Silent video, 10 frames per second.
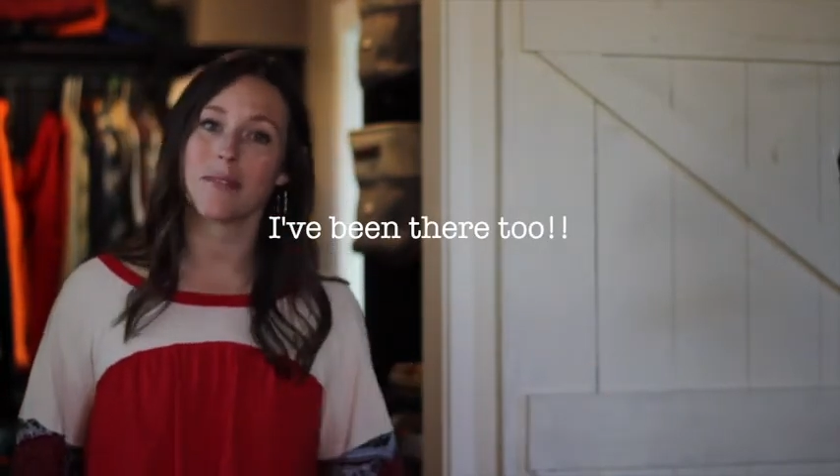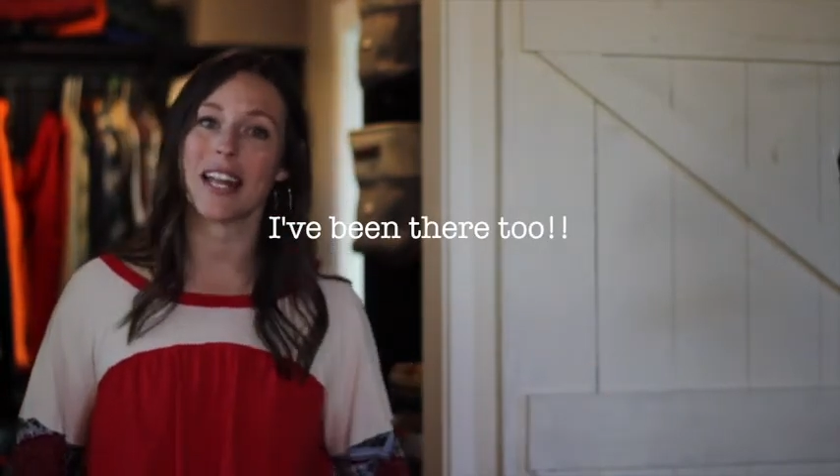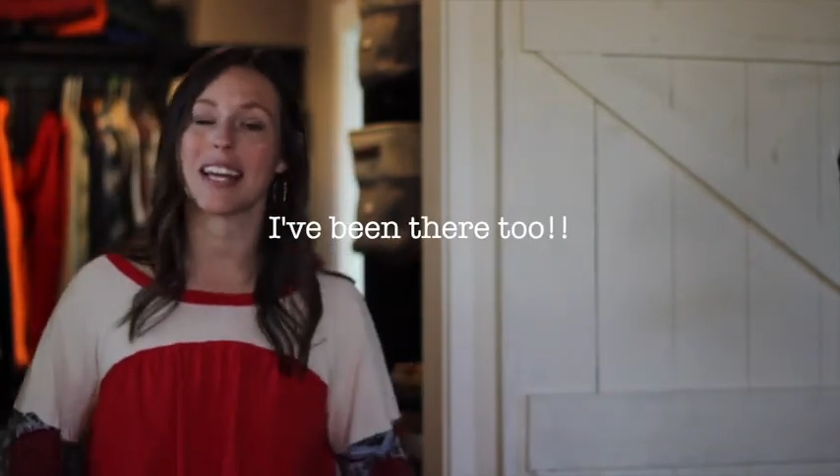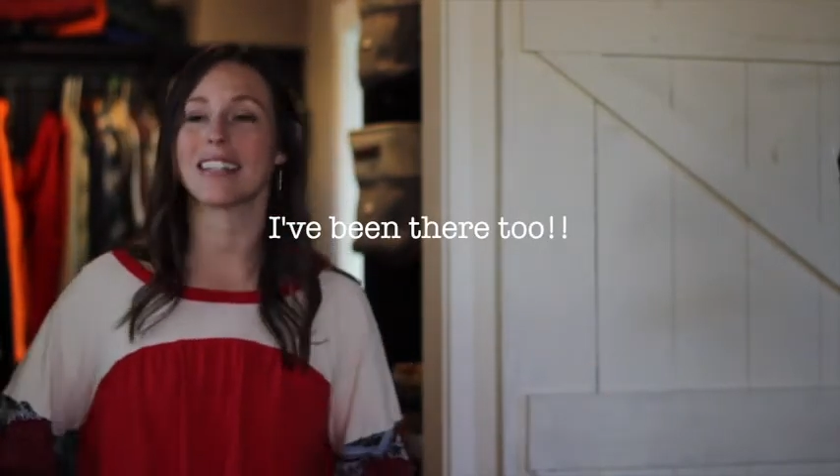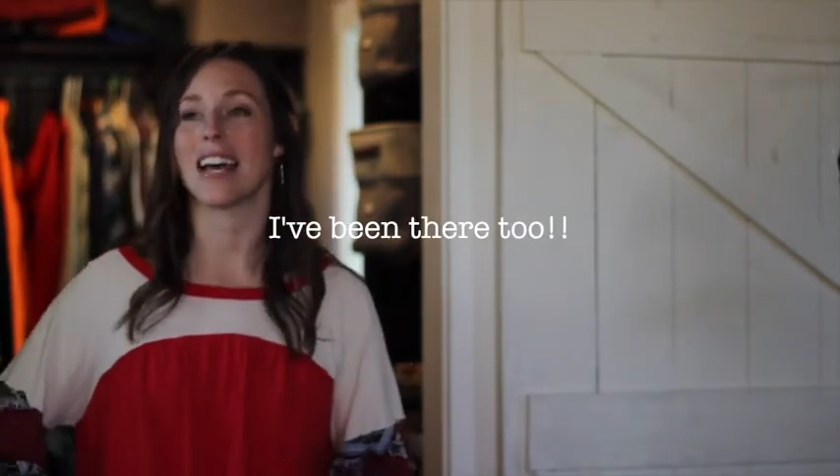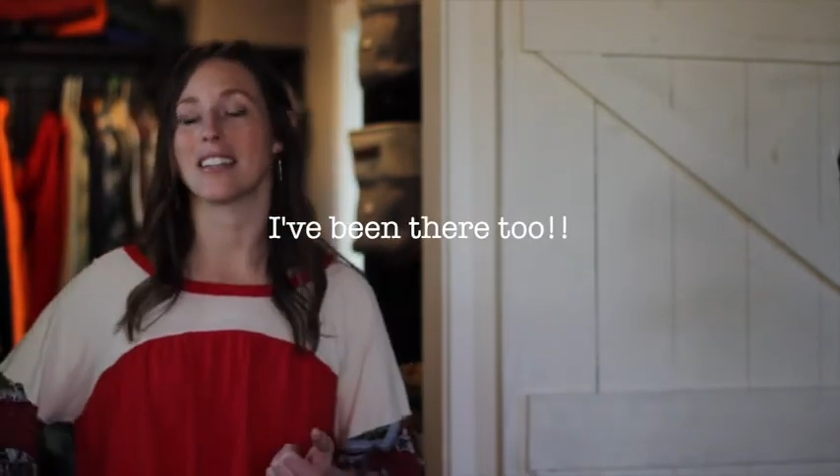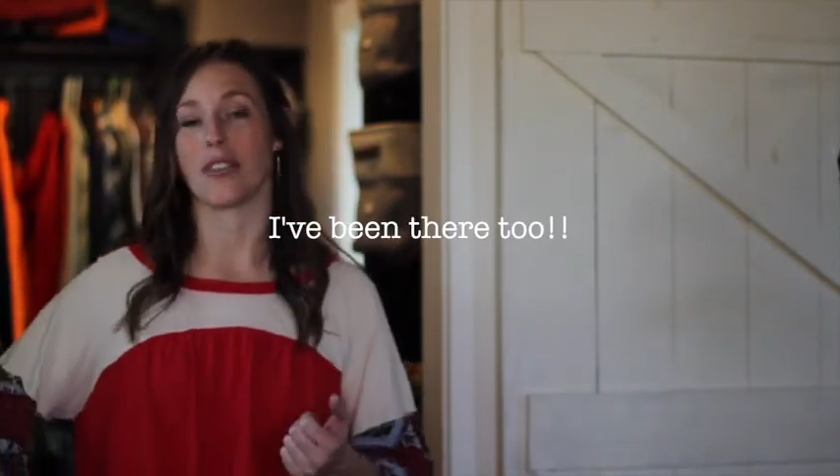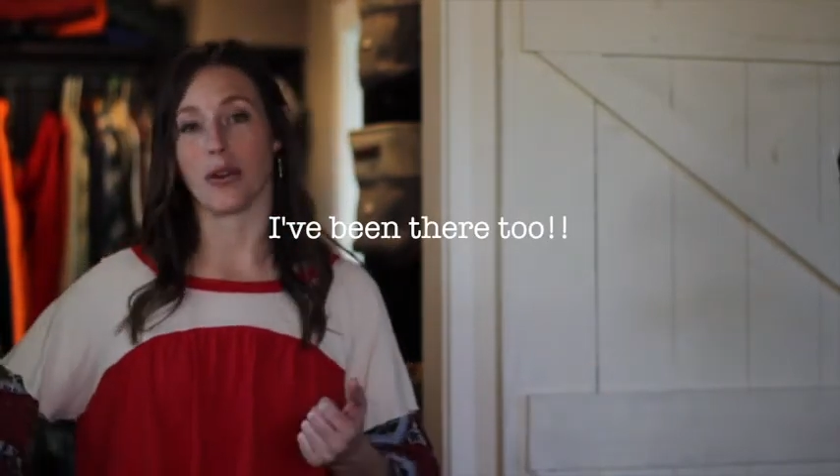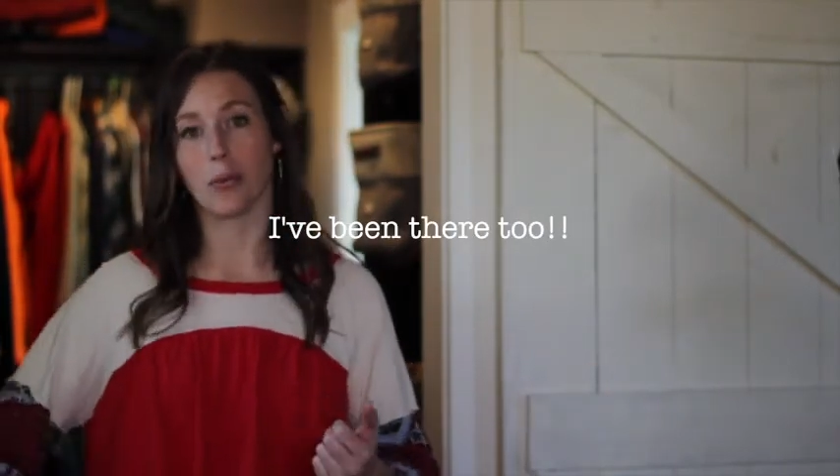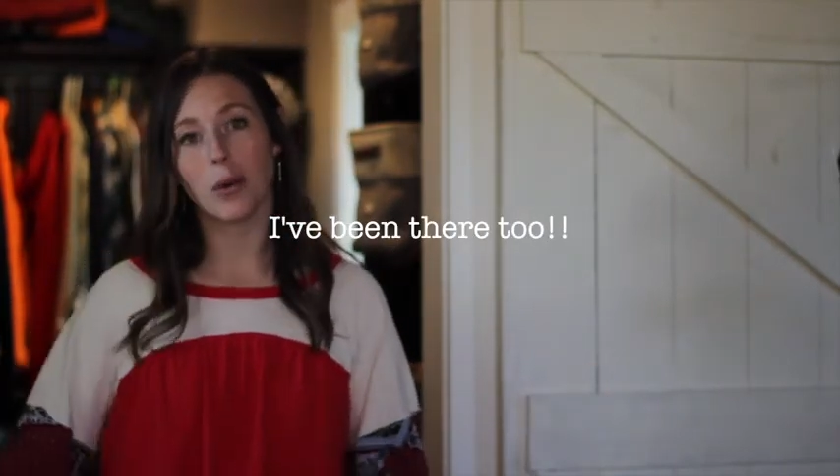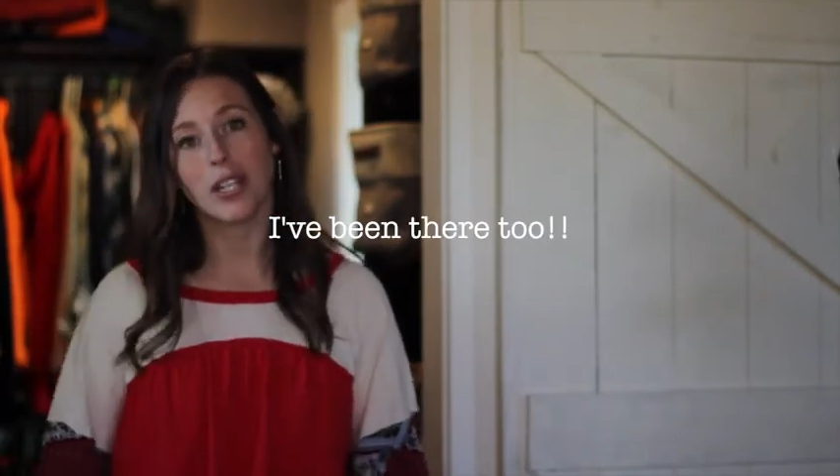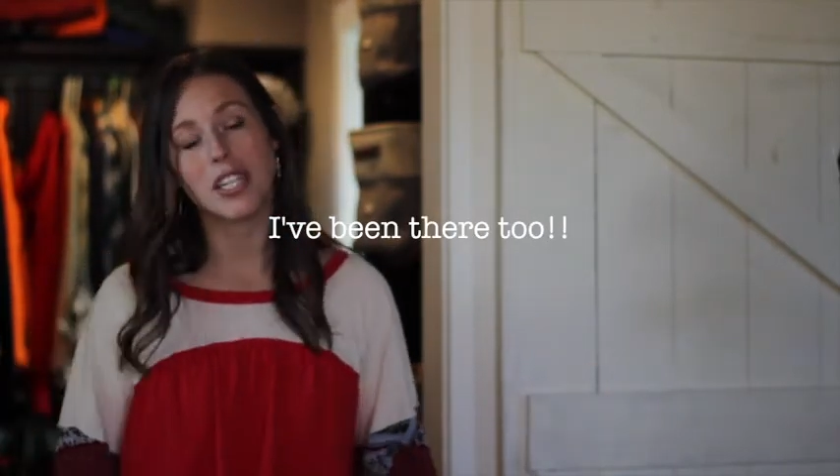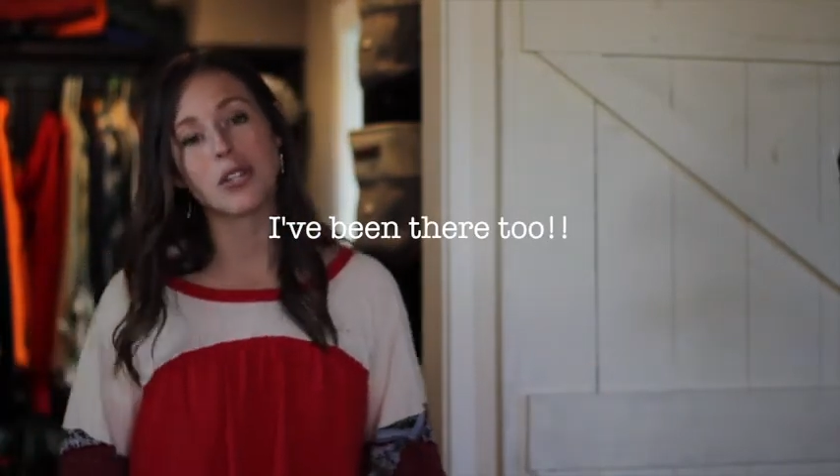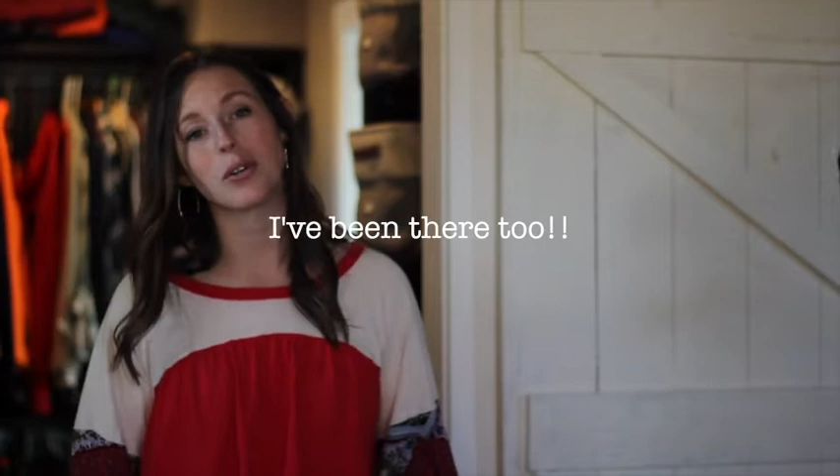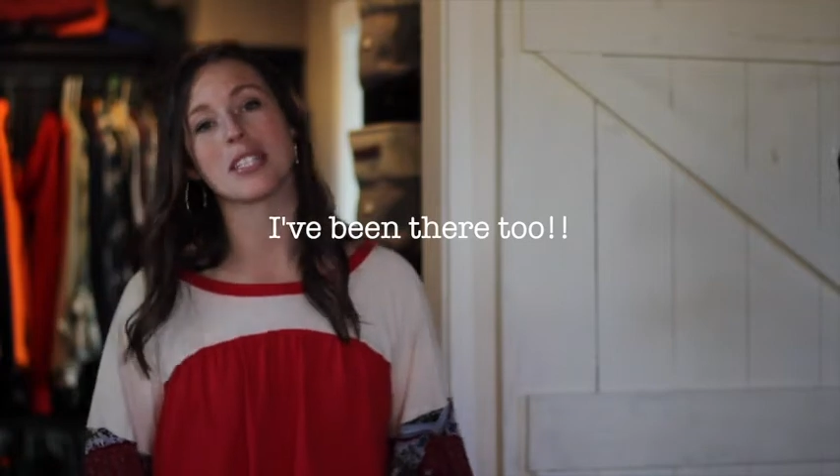to be that size and they're
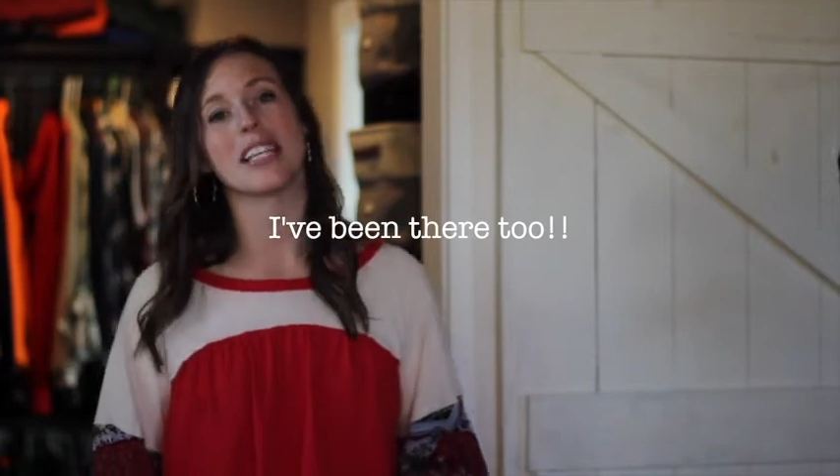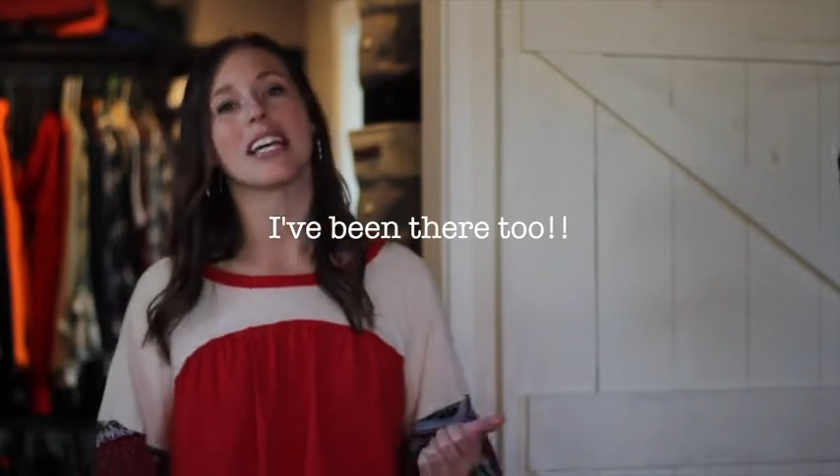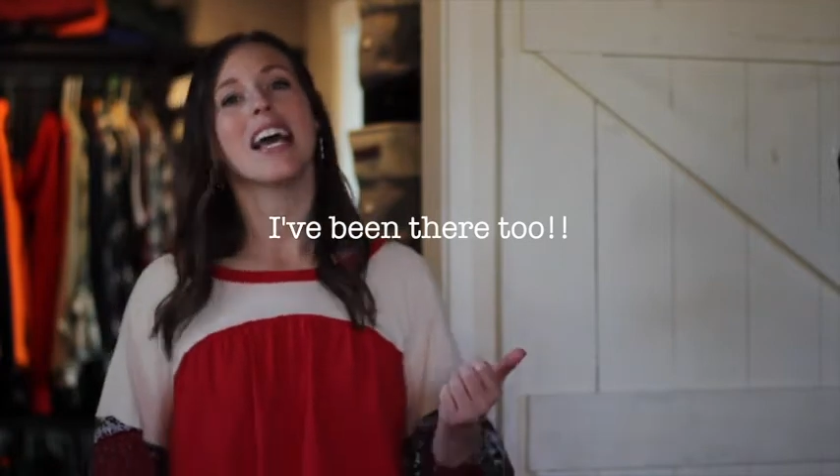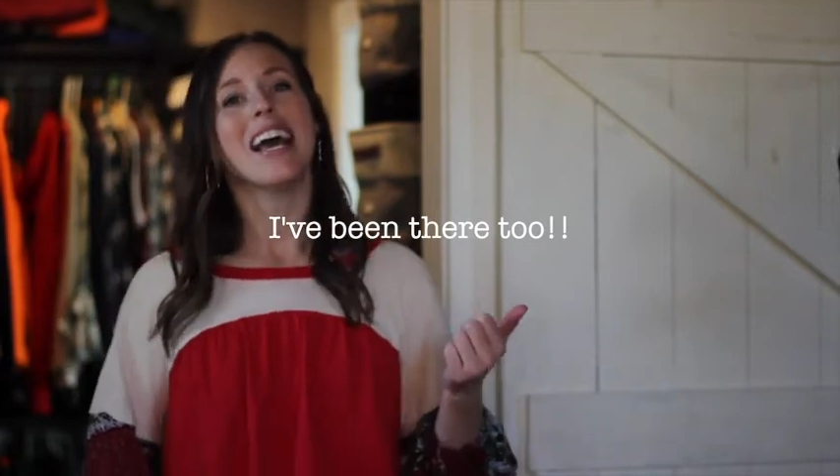working towards it.